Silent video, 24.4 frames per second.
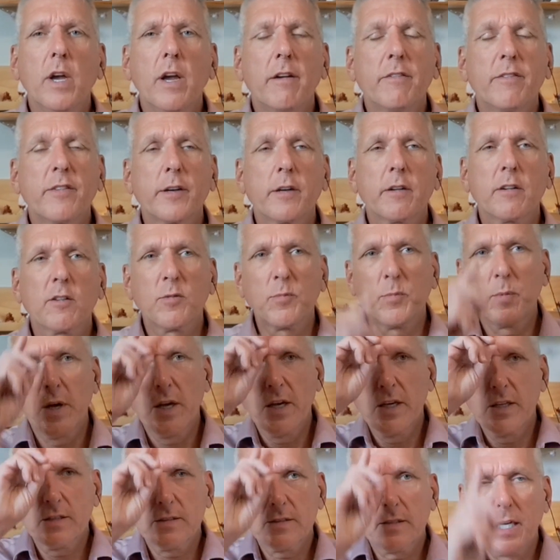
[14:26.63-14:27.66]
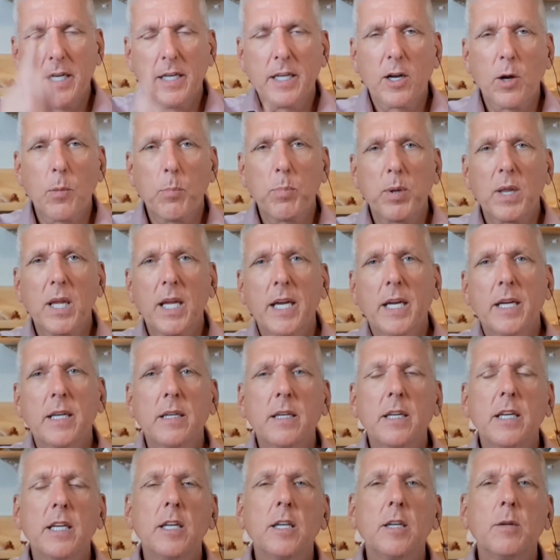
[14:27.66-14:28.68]
fear of setting a
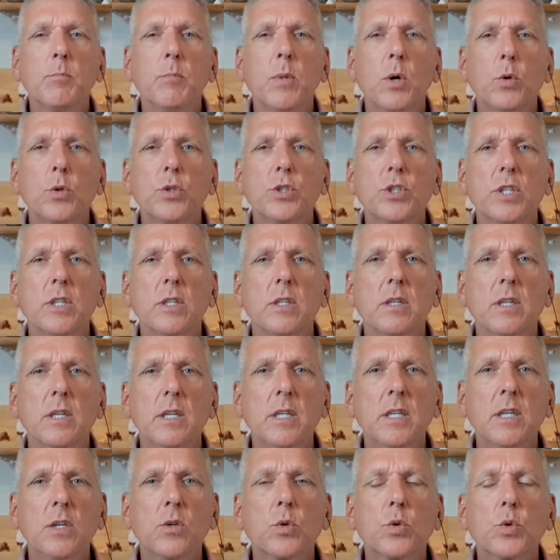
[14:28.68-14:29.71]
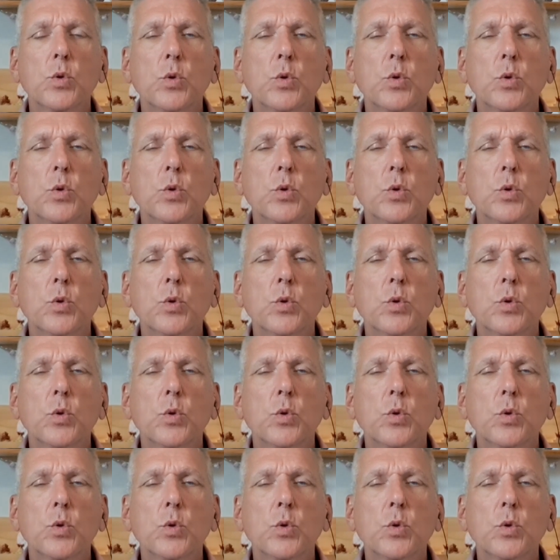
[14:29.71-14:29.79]
plan in motion.